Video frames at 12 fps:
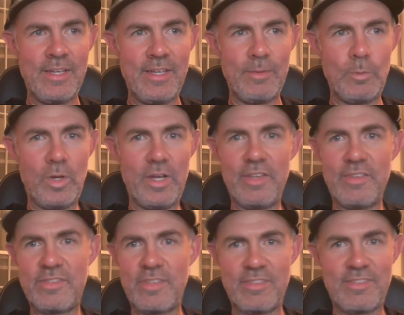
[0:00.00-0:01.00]

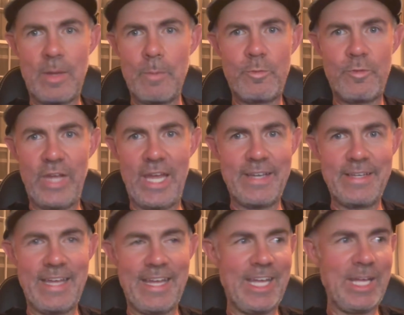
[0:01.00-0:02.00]
was some fan
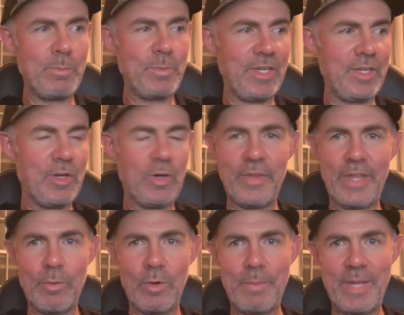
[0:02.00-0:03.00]
game, and they
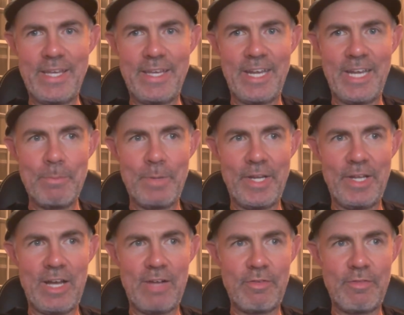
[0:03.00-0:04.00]
weren't making any money
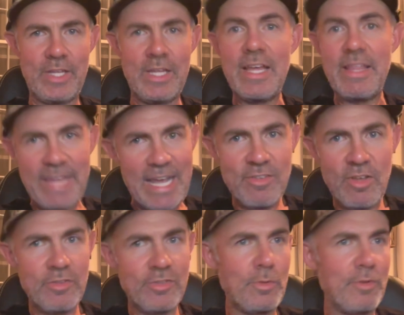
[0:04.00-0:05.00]
off of it. That's
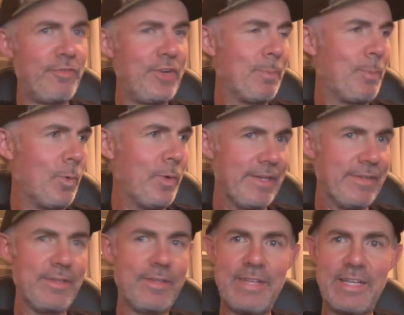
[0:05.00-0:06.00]
also a fair
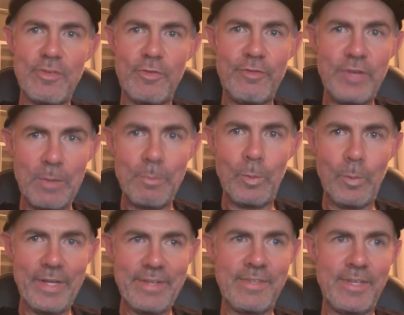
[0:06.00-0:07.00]
point. That's a fair
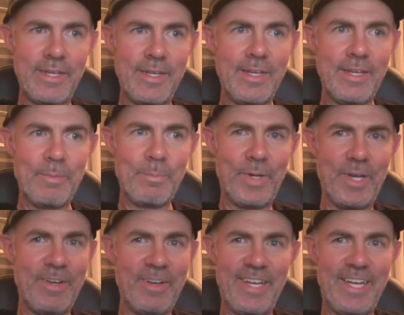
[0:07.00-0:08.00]
point.
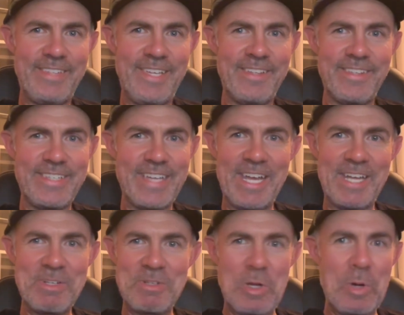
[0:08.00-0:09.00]
But at the end of the
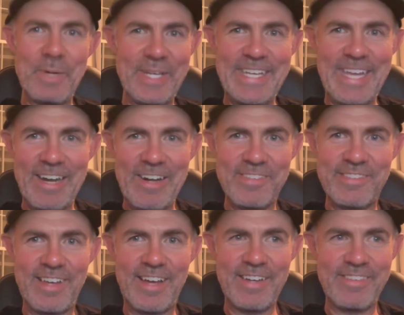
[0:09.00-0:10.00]
day, nobody cares,
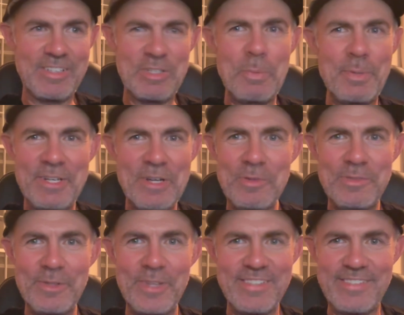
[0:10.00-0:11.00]
honestly. Nobody knows
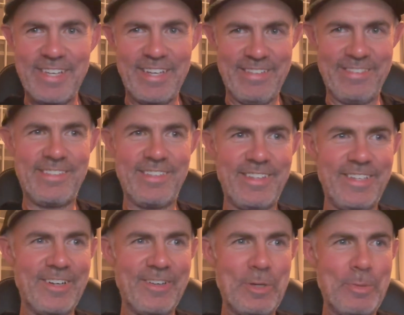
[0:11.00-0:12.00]
who this is.
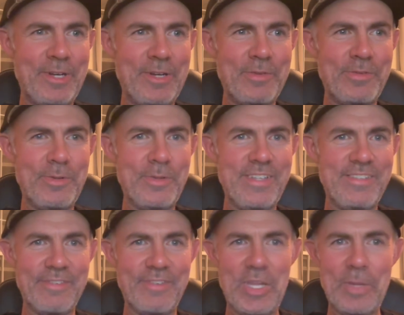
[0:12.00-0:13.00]
Nobody knows who these
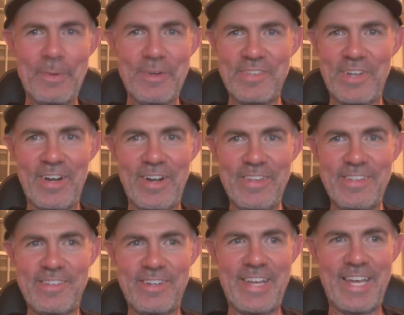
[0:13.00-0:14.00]
developers are.
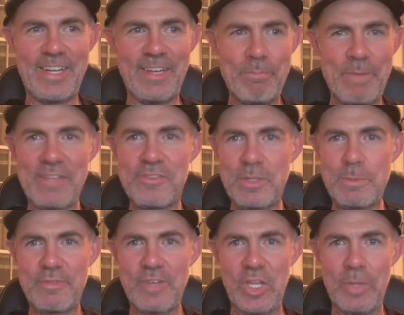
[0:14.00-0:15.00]
These are not a mainstream
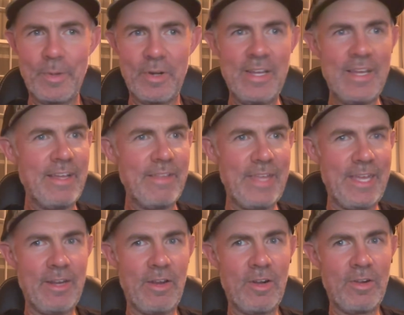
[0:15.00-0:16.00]
developer.
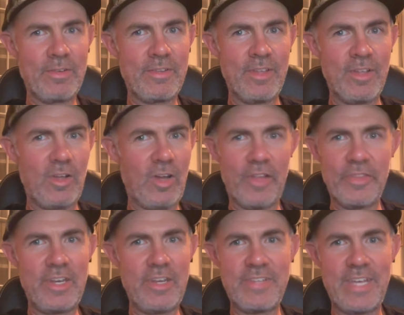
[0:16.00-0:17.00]
They aren't on
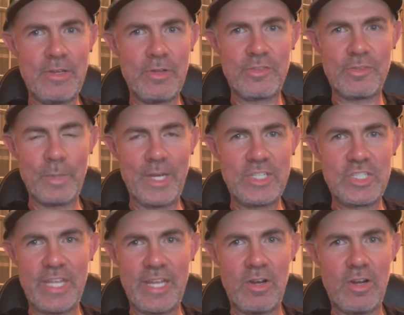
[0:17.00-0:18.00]
the Nintendo Switch.
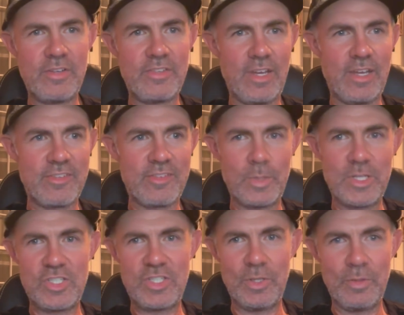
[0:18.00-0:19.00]
They aren't on
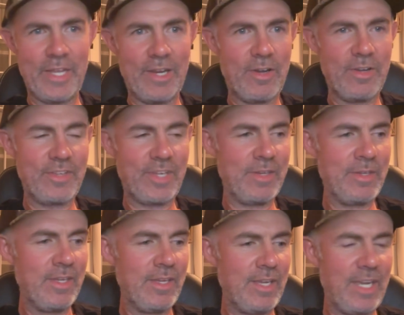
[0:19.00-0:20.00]
Switch 2. They aren't on
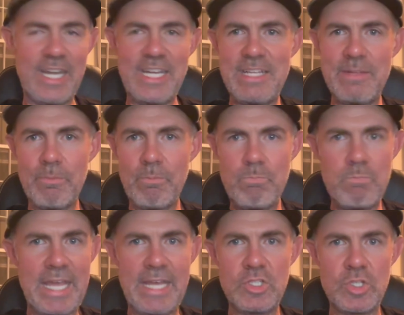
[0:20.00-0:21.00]
any
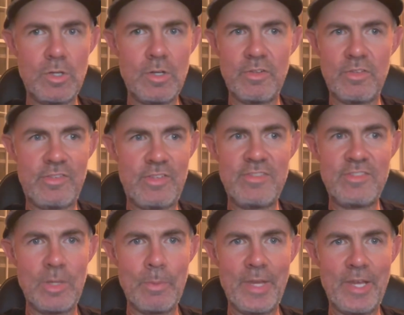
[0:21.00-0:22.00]
major
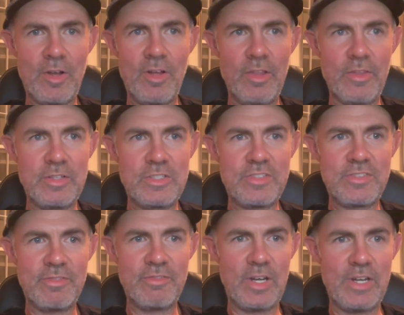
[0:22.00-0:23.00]
system at all. They're
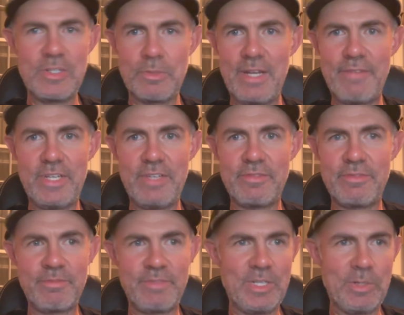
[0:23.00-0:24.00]
just very
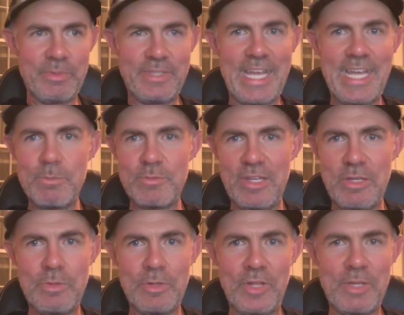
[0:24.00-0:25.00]
derivative, games that
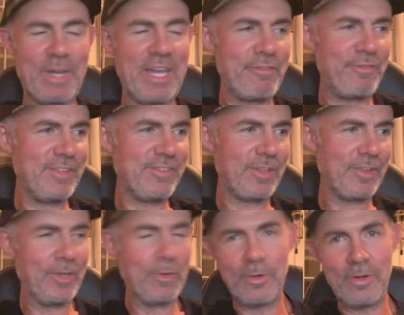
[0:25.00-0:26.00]
you can only buy
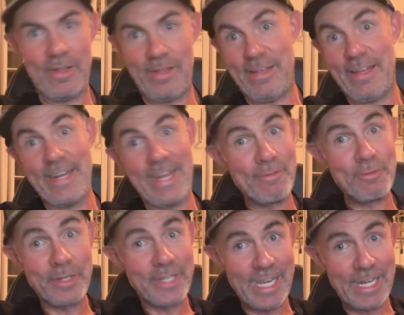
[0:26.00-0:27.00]
physically or on
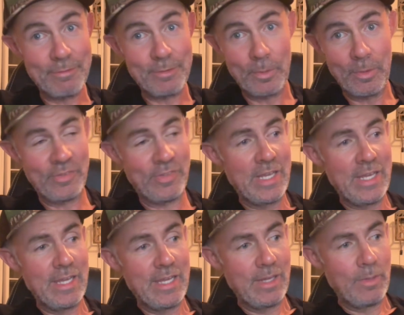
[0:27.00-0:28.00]
Evercade, of course.
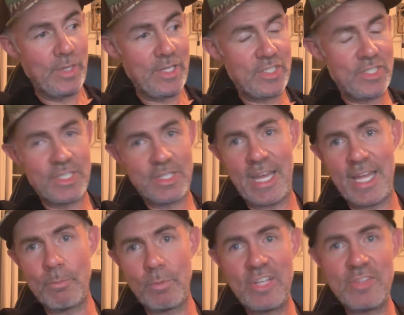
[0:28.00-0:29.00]
Which
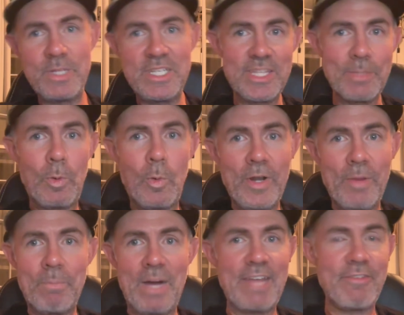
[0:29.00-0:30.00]
kind of brings me to the point
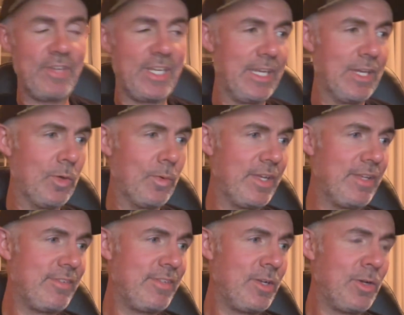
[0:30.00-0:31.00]
of my video
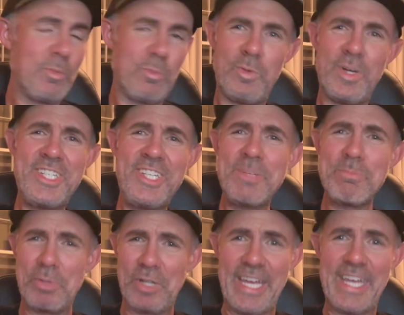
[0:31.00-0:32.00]
is, what
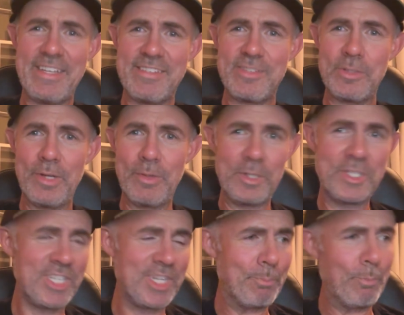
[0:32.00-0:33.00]
should Blaze do it? What
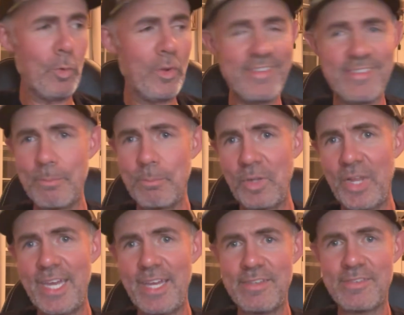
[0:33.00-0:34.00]
should the boys at
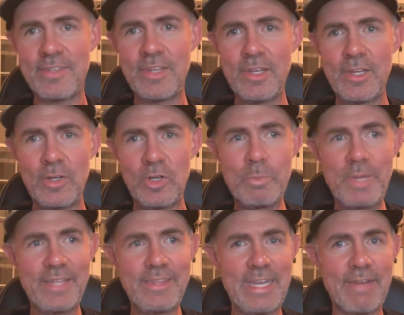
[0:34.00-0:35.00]
Blaze who
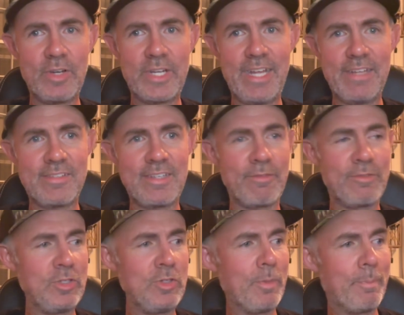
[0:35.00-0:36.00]
make the Evercade stuff
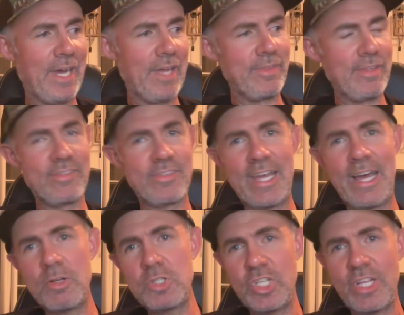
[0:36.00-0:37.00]
do about this?
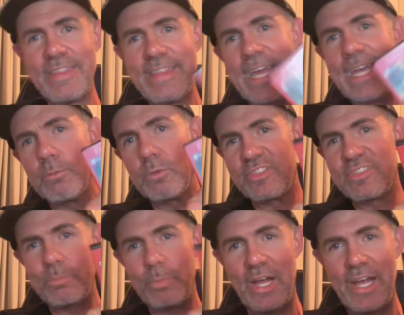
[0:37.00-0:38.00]
How should they
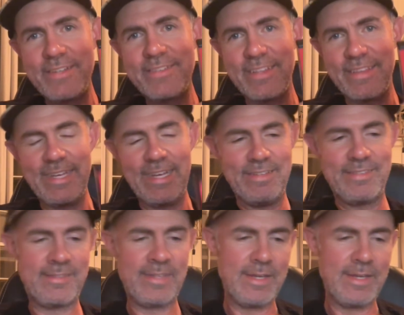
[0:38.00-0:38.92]
respond to this?